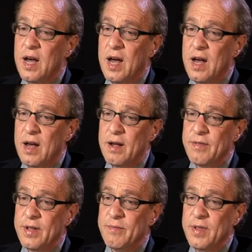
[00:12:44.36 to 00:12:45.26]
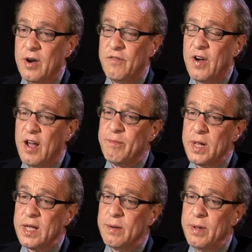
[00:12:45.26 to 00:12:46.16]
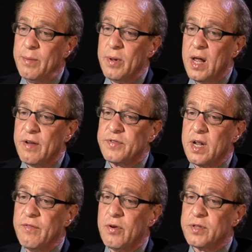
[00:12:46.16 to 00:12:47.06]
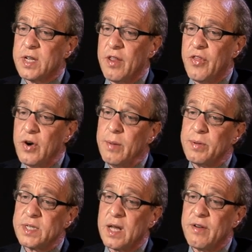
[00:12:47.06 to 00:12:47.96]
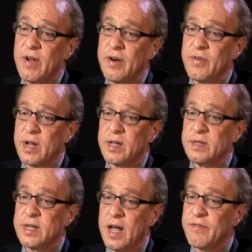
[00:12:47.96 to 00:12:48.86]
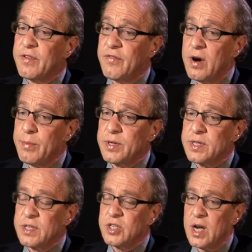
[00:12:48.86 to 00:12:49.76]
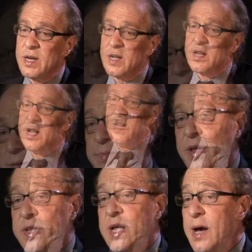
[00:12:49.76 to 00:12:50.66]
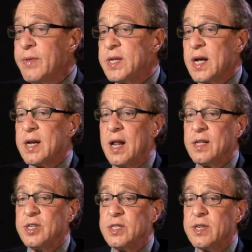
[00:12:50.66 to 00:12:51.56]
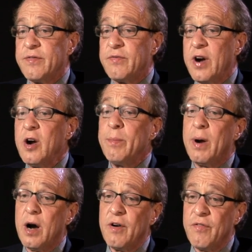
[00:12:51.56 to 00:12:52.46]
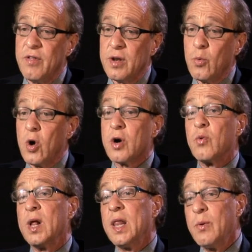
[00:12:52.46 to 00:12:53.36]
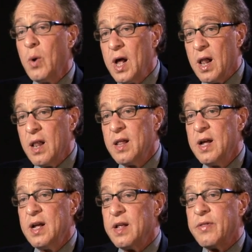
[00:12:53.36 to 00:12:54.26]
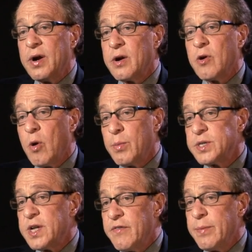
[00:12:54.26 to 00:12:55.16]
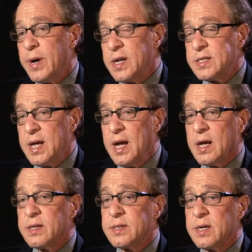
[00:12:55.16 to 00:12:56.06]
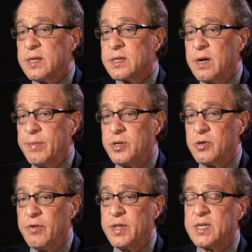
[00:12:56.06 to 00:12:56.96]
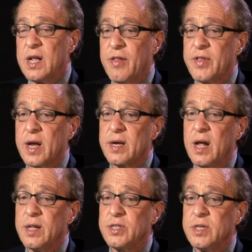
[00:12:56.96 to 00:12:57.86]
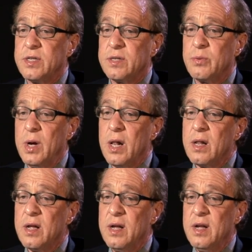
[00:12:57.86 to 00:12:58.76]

Uh, that, you know, 5 billion people have cell phones, say 30% of Africans, half the farmers in China. By the time the technologies are very powerful and work really well, they're in almost everybody's hands. And it's going to be true of these health technologies as well.